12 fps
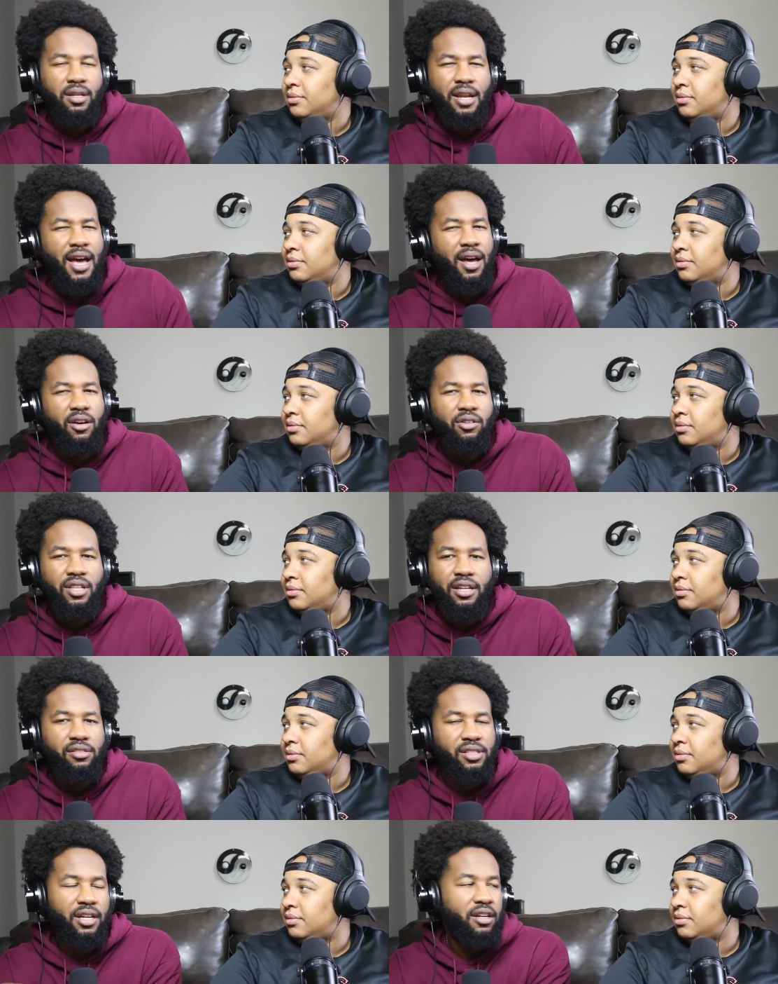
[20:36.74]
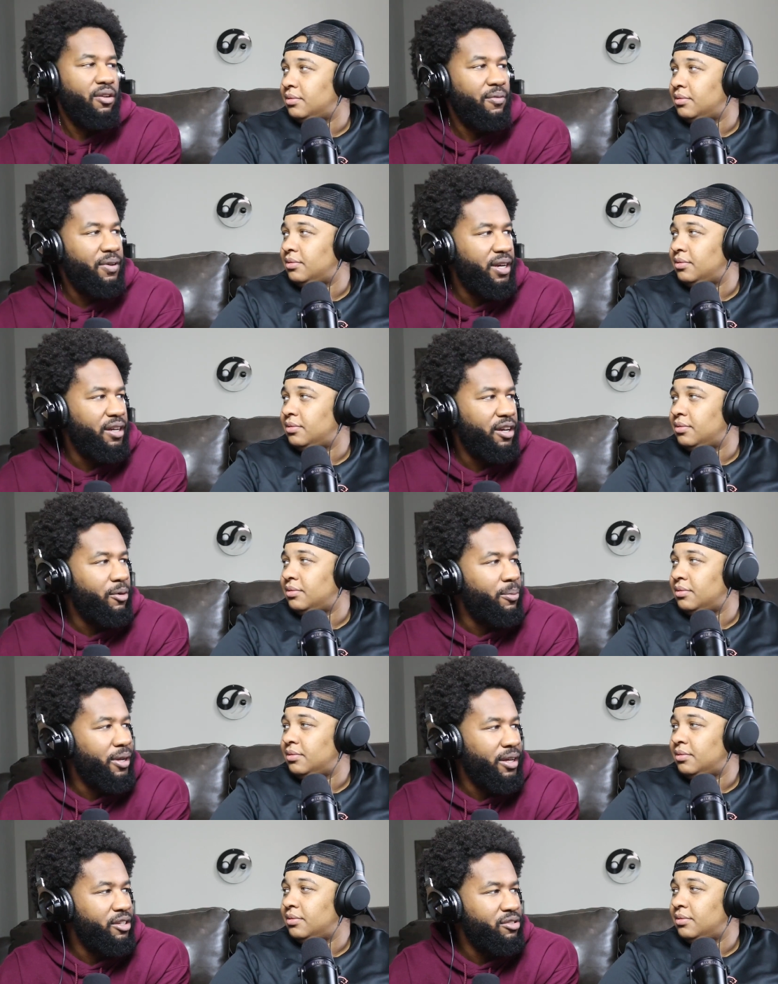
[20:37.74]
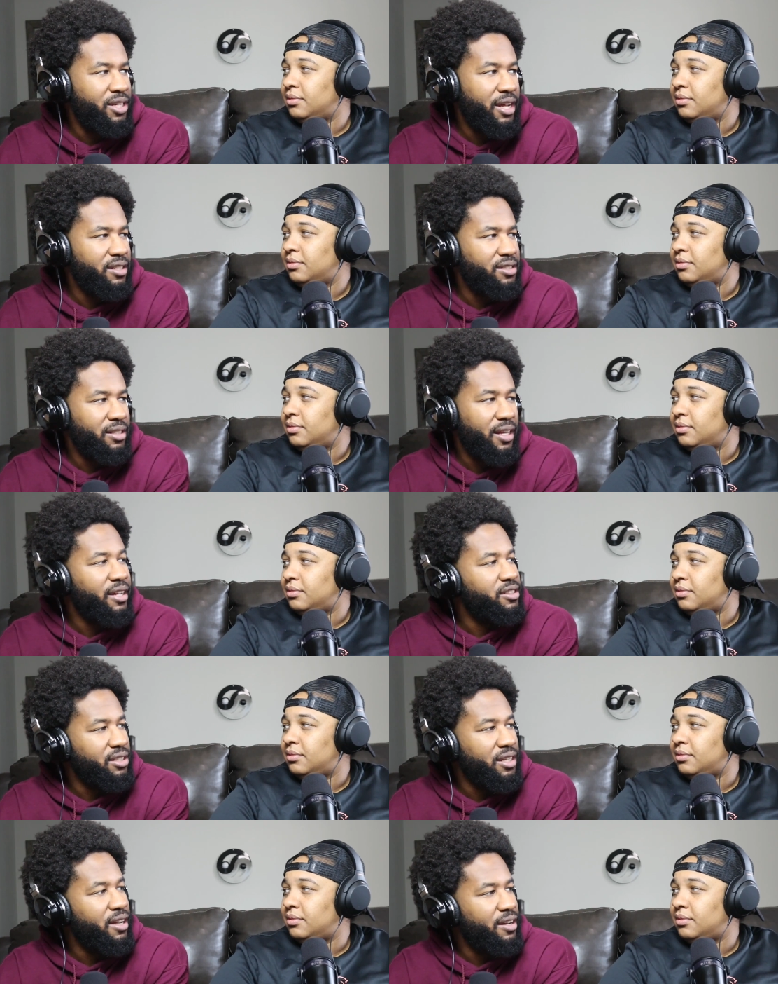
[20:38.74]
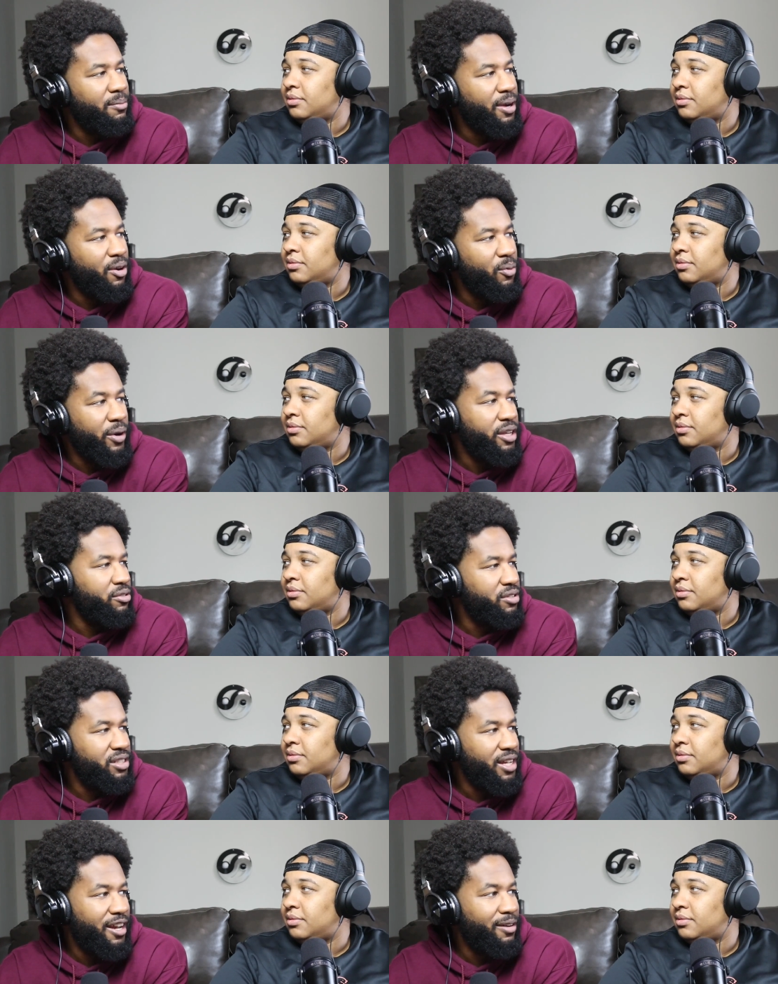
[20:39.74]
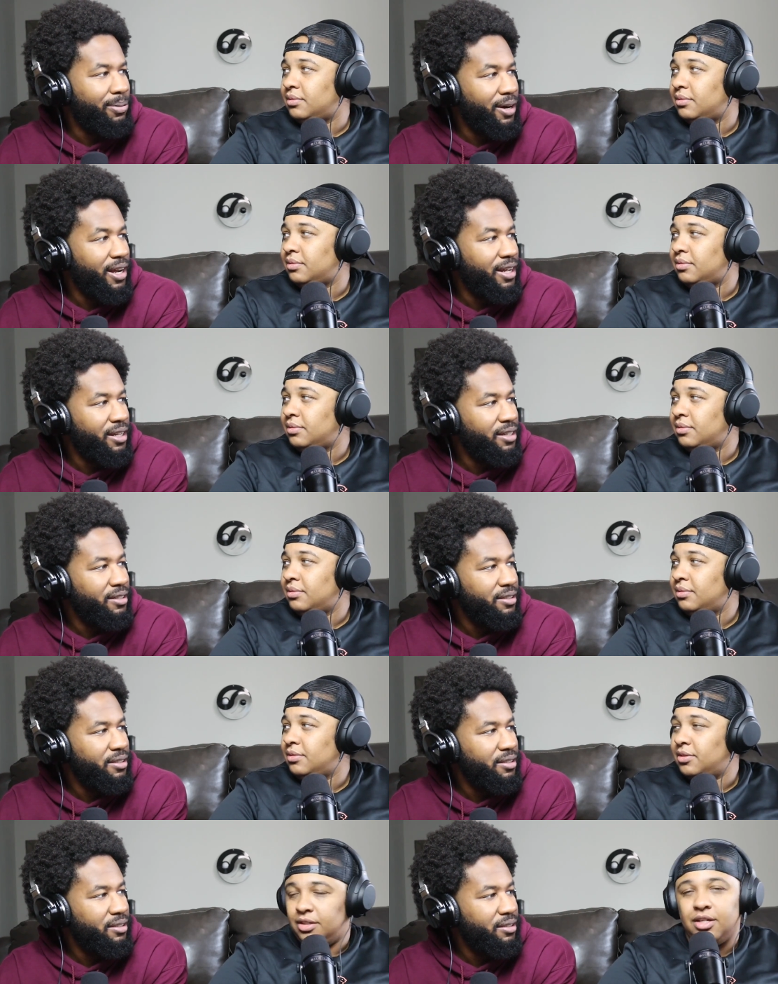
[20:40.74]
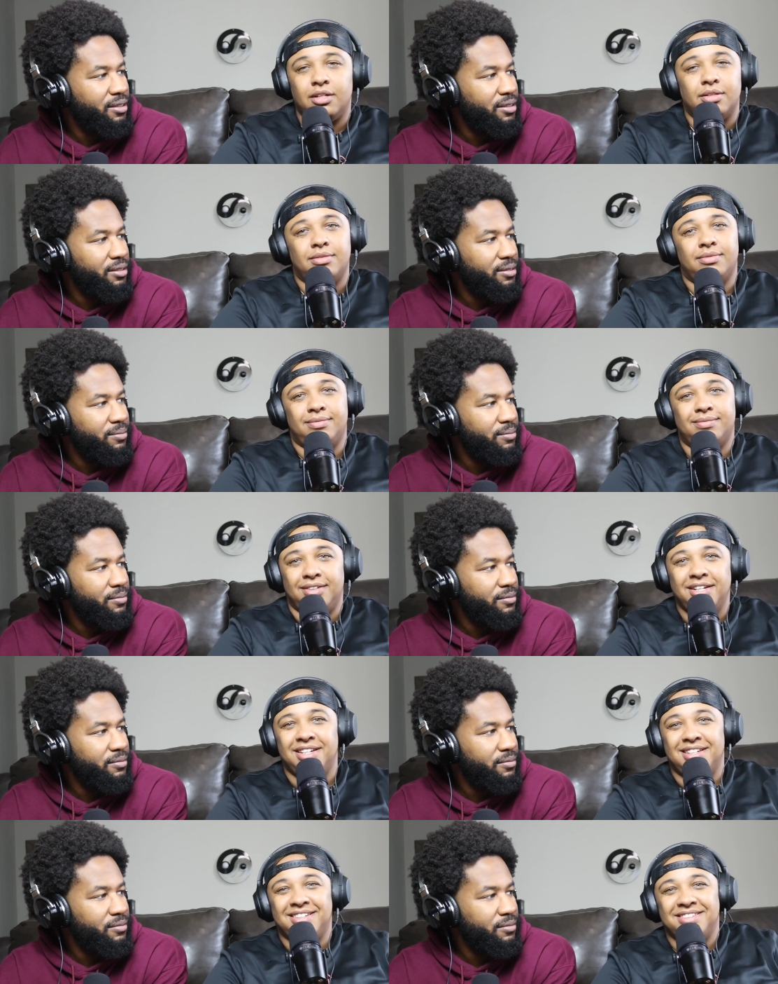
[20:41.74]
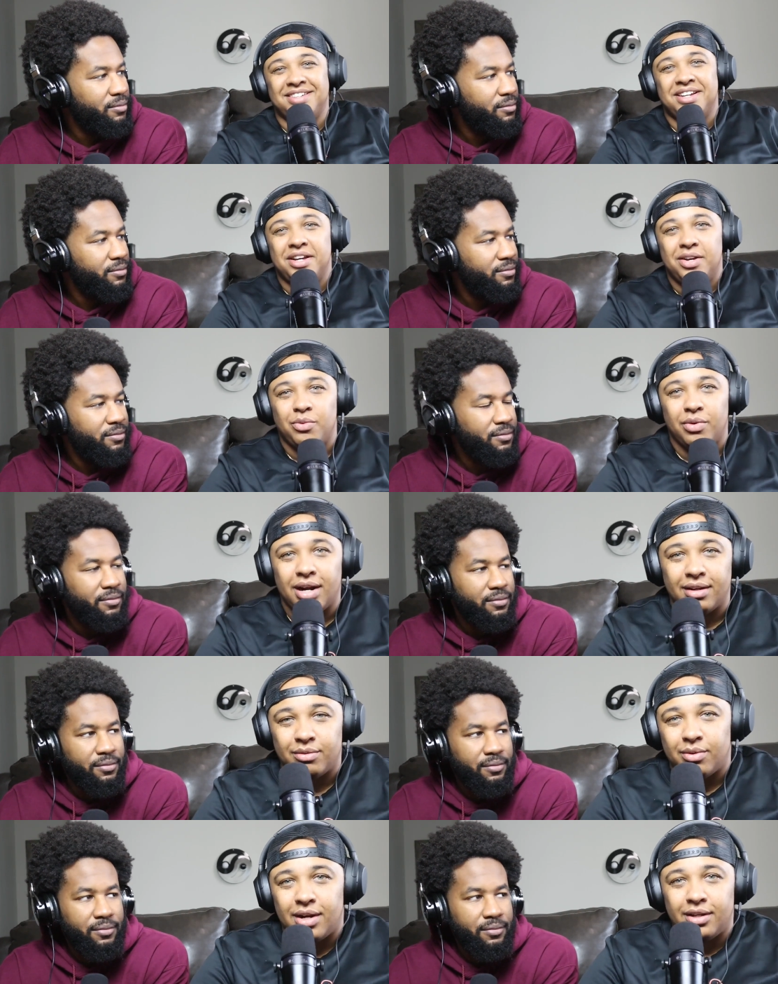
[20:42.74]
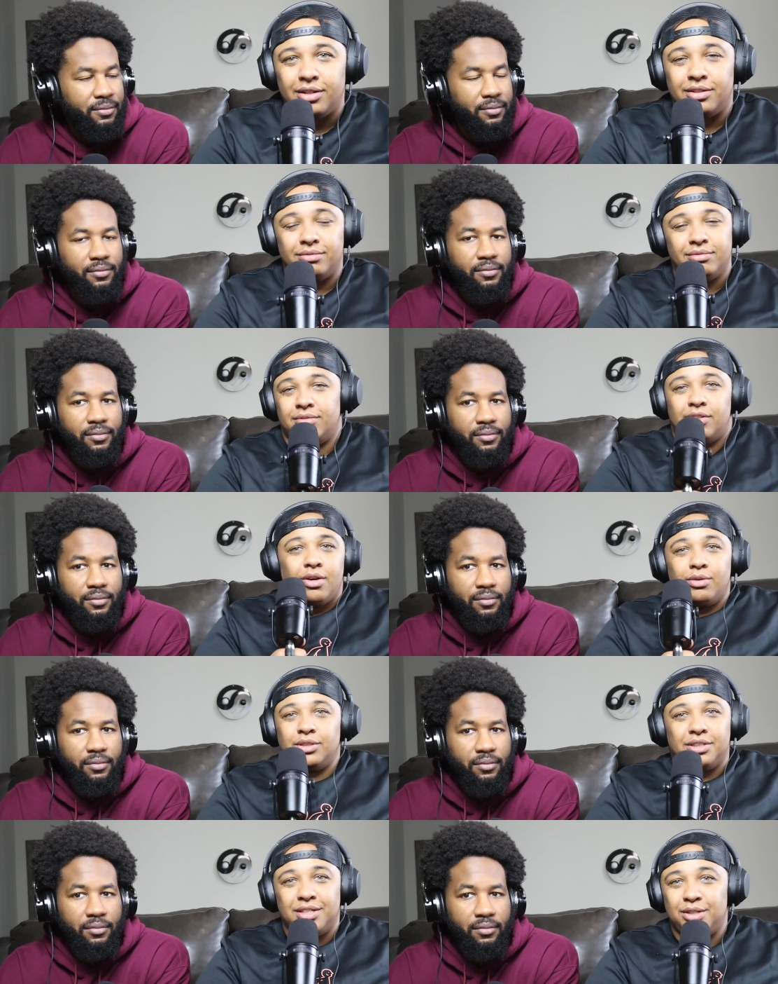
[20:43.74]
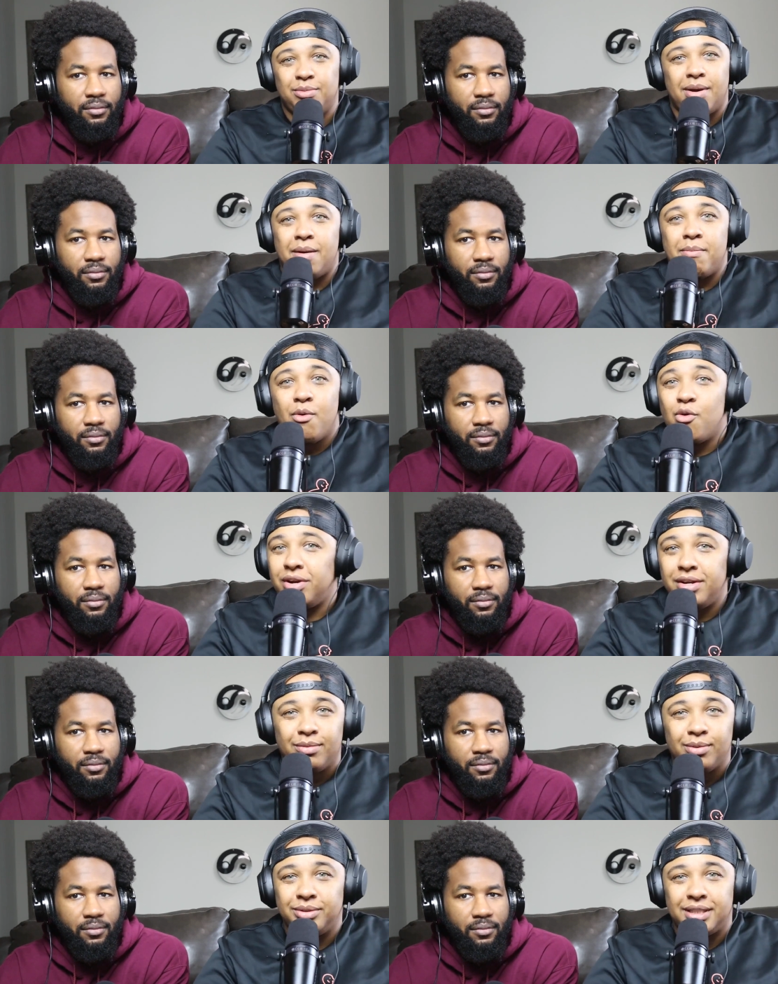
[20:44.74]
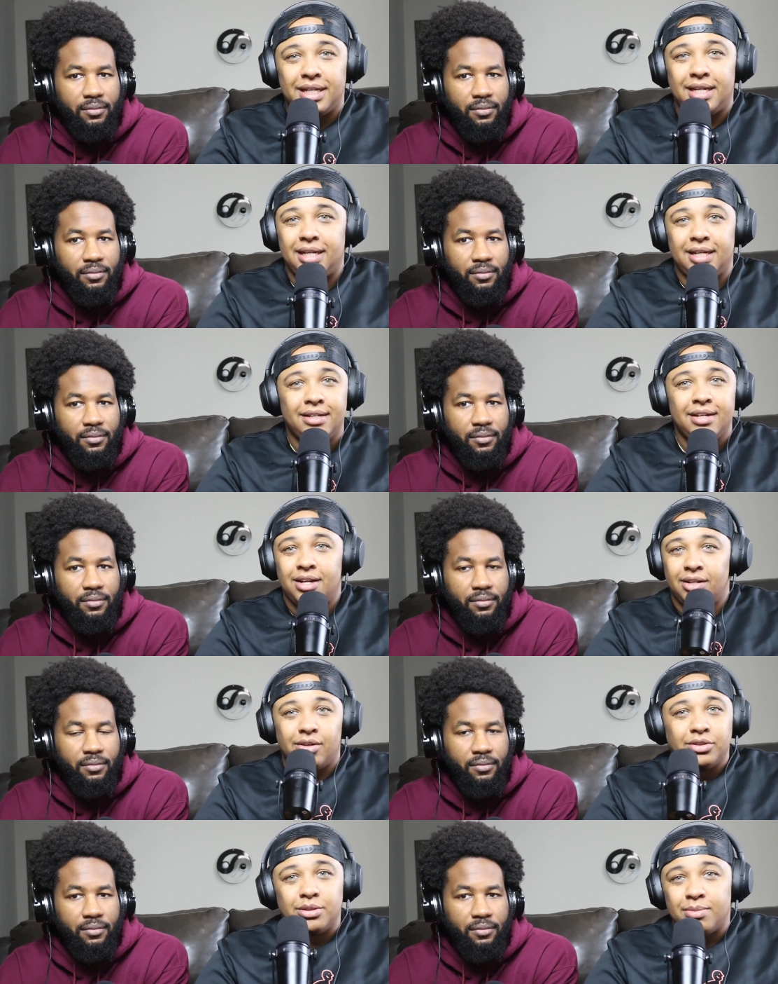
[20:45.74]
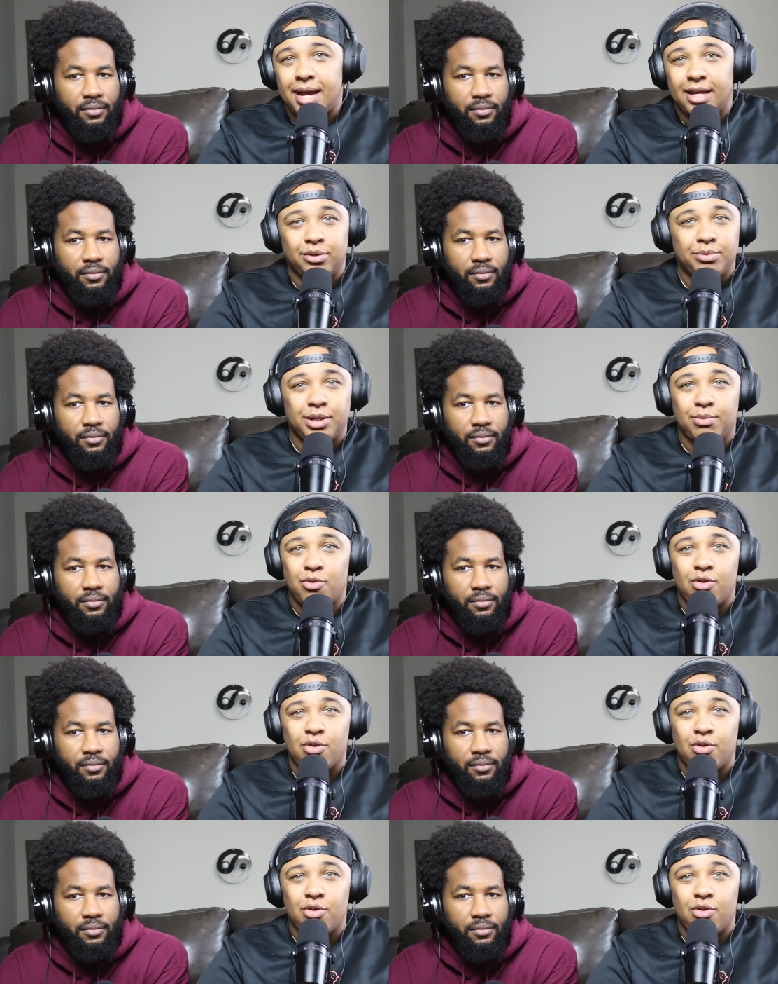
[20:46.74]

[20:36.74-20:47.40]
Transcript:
Speaker 1: not, I don't think you said it on video, but you said it to like Jalon about when you decide to pray.
Speaker 2: Yeah, yeah, yeah. When I when I go to do my morning routine, go to the bathroom in the